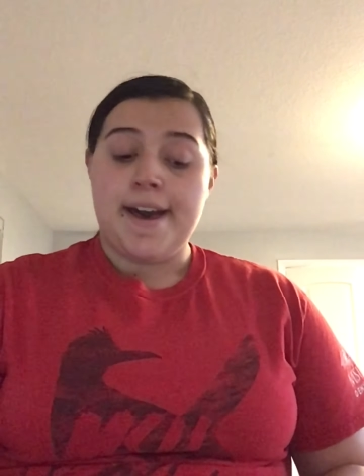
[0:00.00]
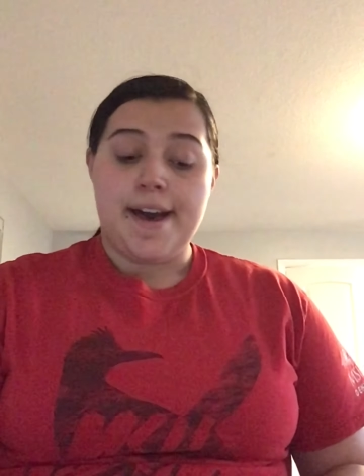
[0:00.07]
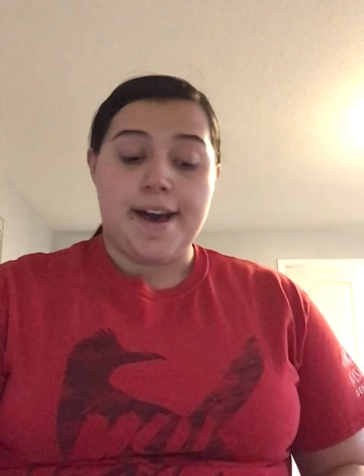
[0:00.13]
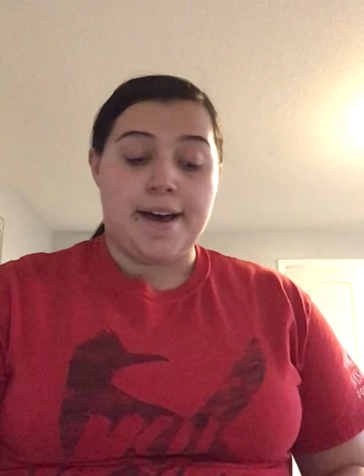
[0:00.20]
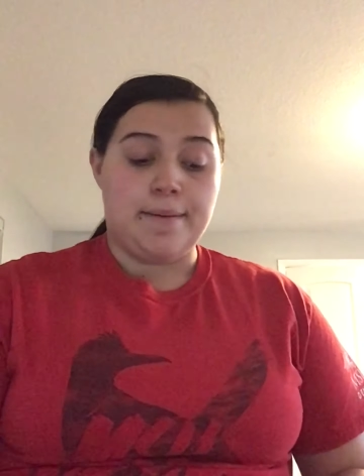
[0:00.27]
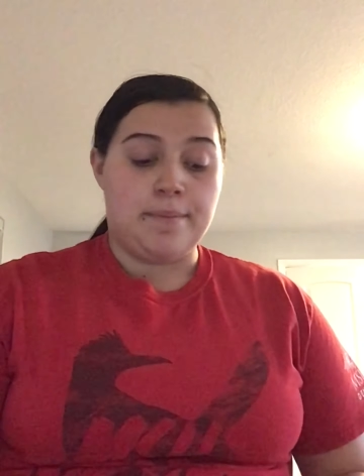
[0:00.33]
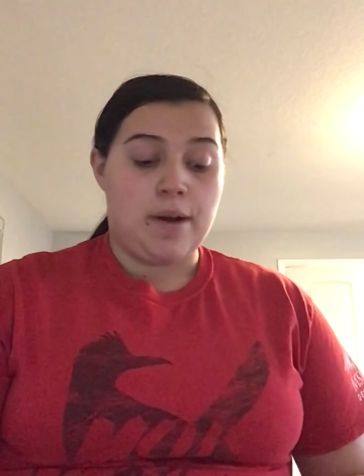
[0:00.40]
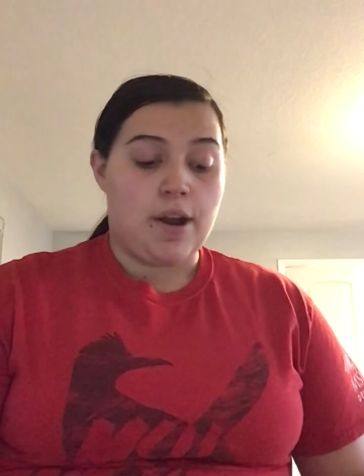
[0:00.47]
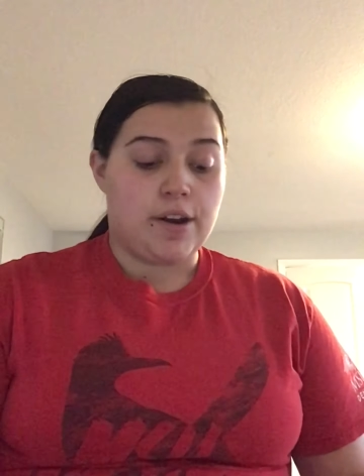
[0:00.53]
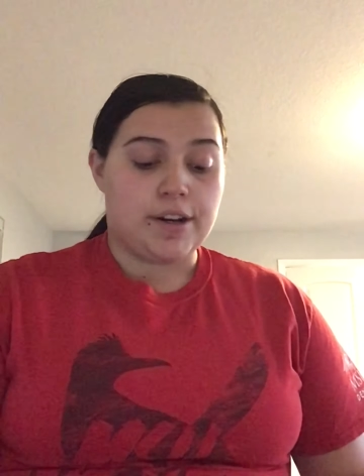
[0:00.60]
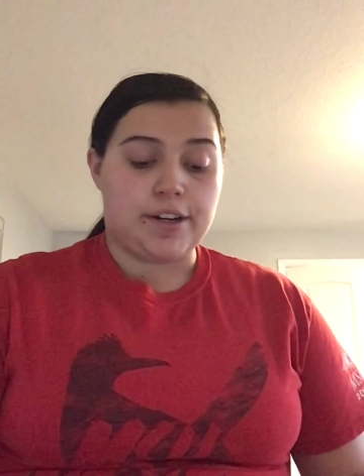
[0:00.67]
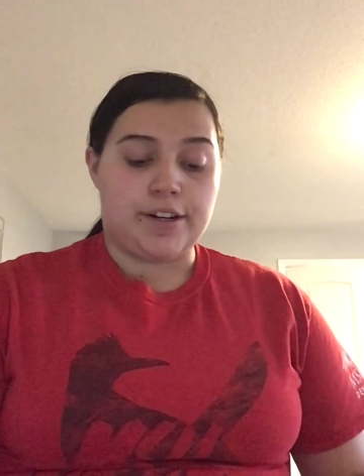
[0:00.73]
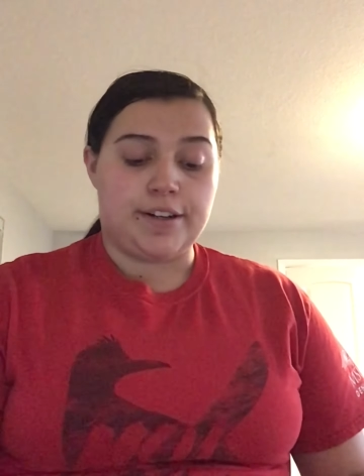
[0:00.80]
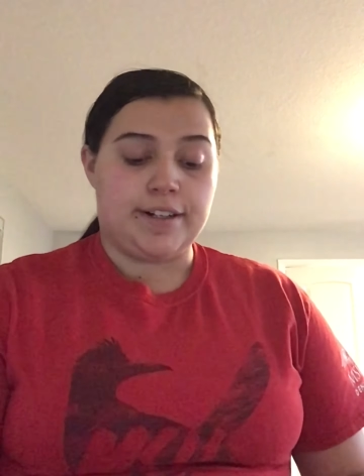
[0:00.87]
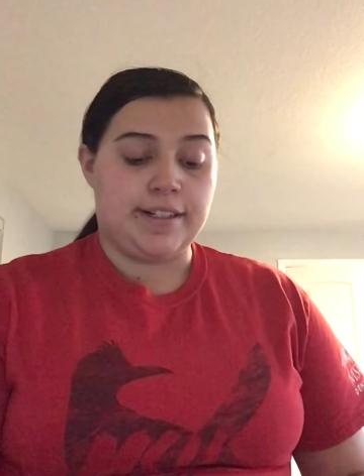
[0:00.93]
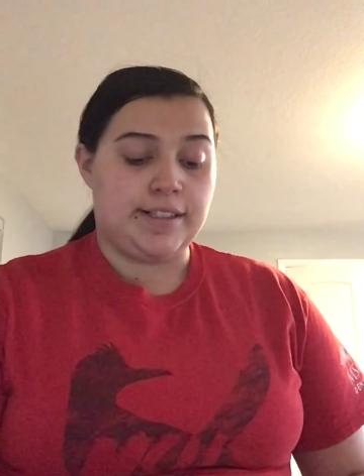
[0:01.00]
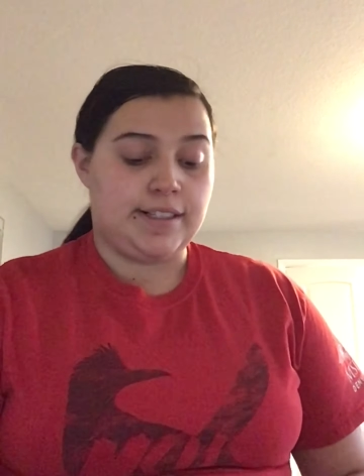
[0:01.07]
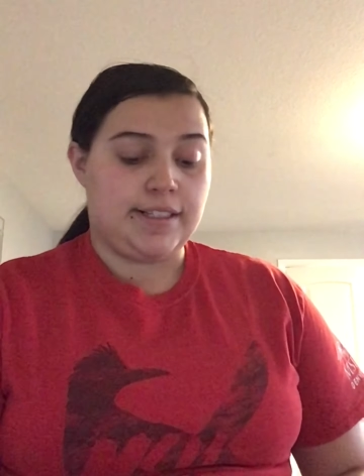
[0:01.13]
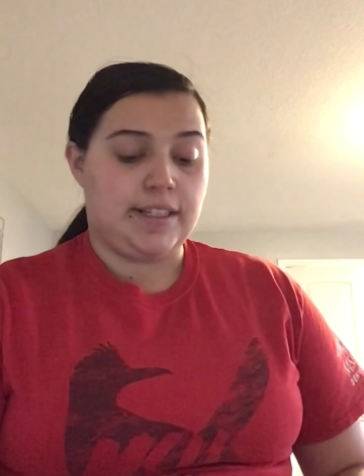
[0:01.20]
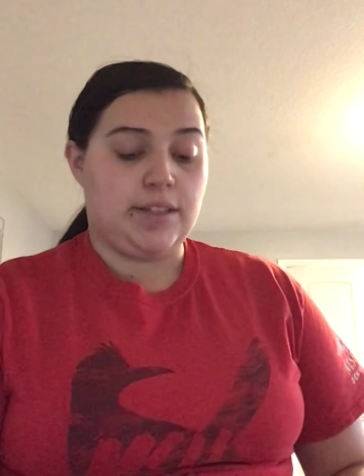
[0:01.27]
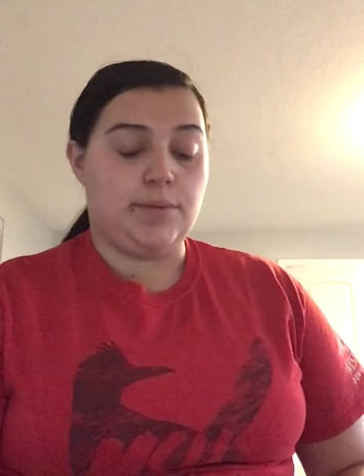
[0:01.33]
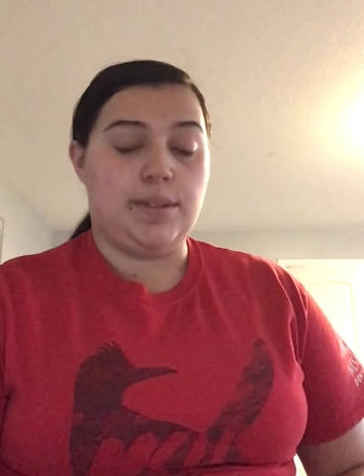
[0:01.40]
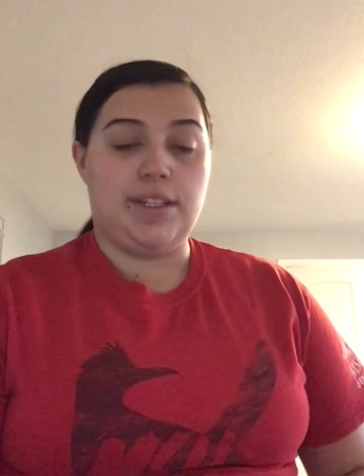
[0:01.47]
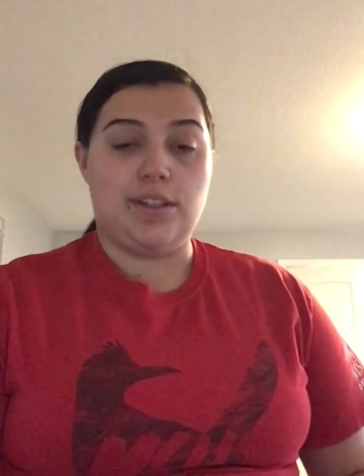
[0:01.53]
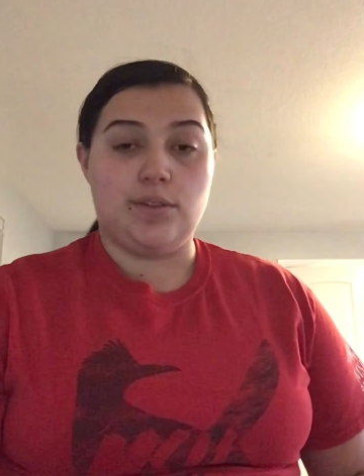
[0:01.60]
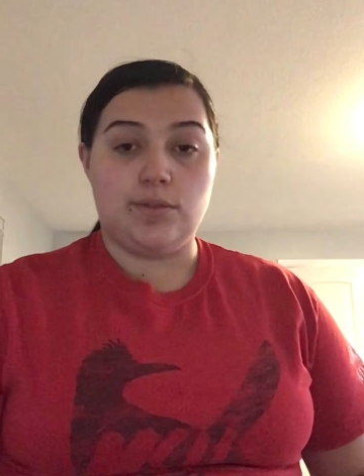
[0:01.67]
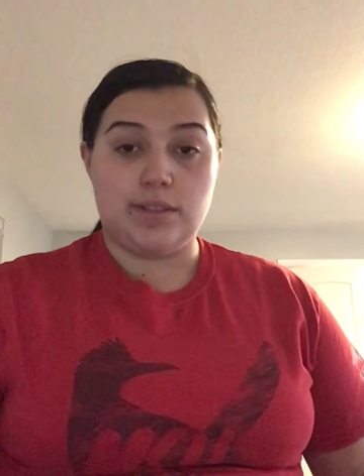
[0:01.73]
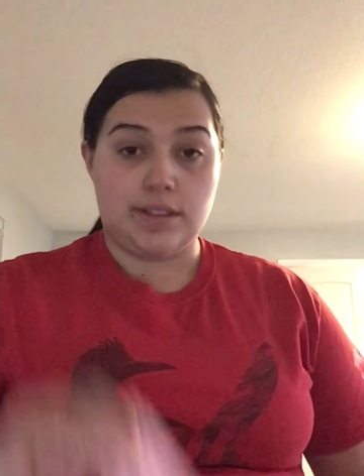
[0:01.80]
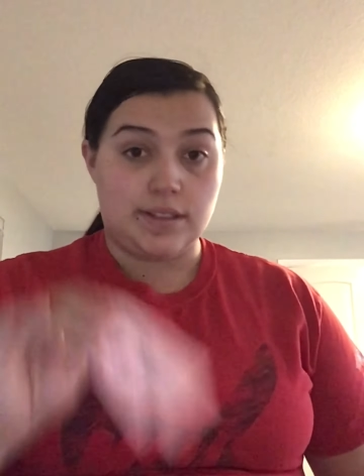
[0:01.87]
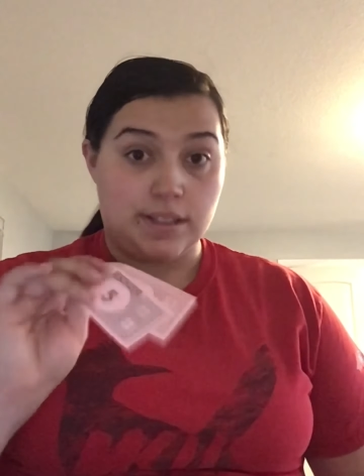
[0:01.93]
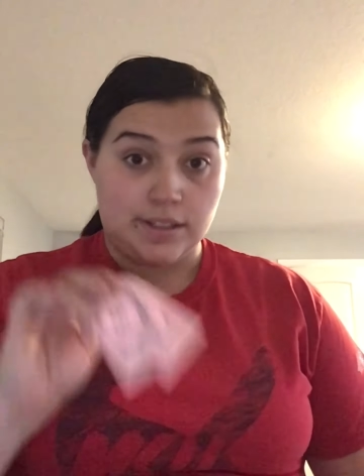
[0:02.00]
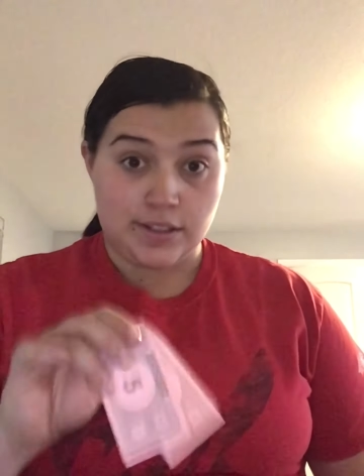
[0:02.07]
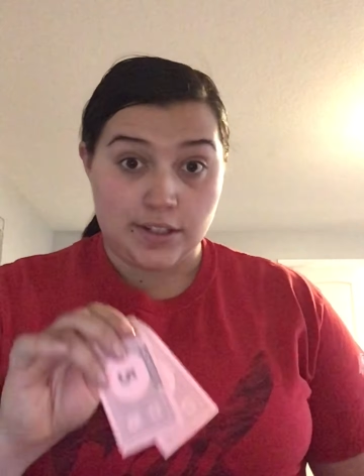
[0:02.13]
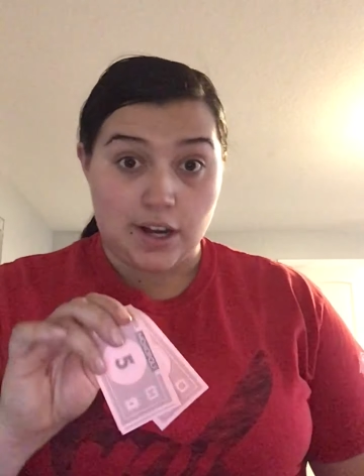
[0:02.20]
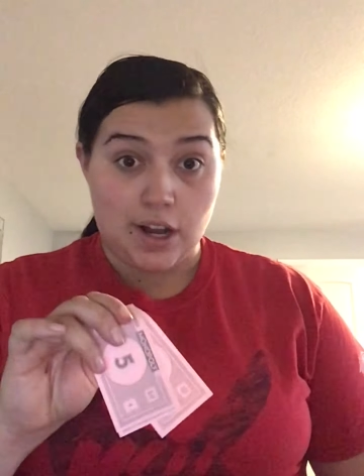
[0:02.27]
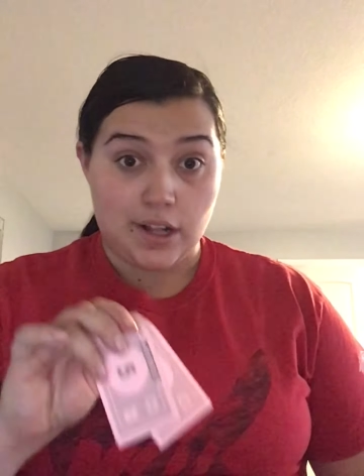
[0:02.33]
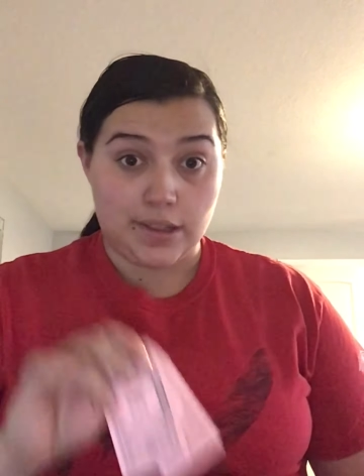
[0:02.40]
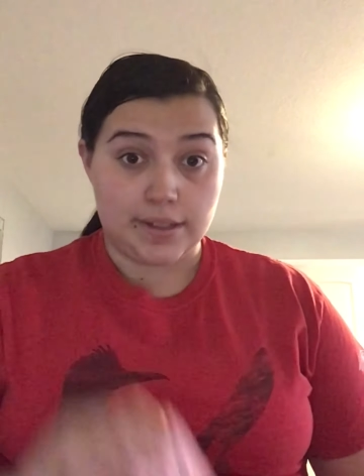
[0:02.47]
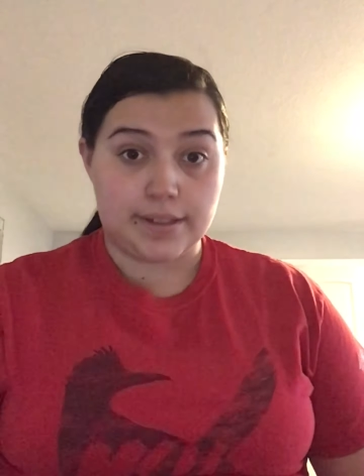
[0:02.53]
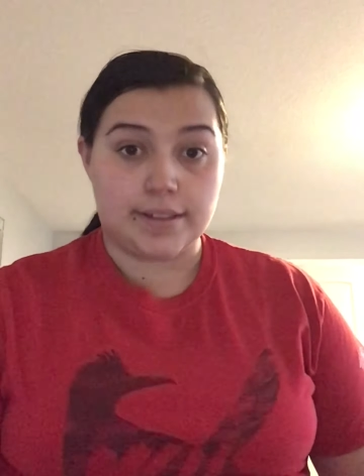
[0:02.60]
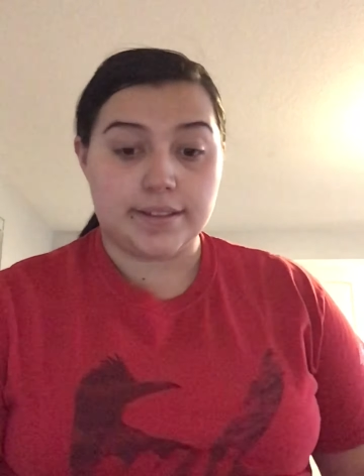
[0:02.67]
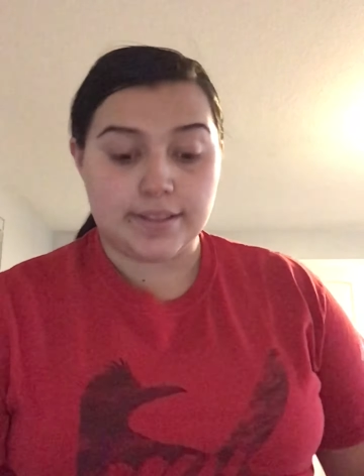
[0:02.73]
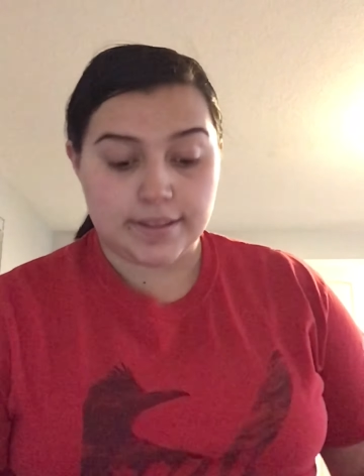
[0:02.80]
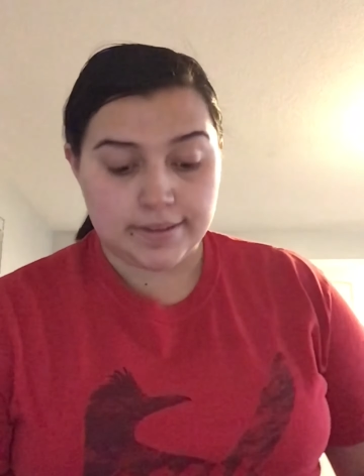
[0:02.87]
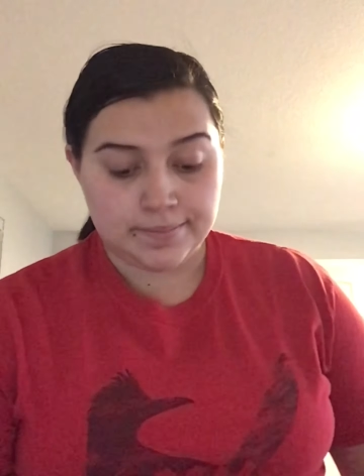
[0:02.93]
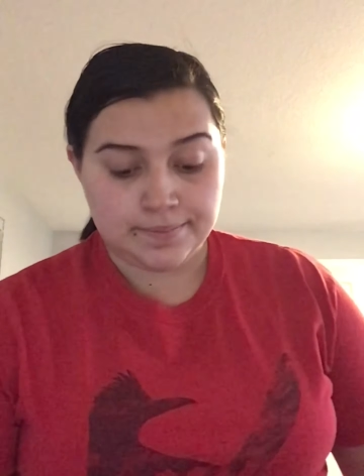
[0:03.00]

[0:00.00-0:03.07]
Our currency we use is in dollars.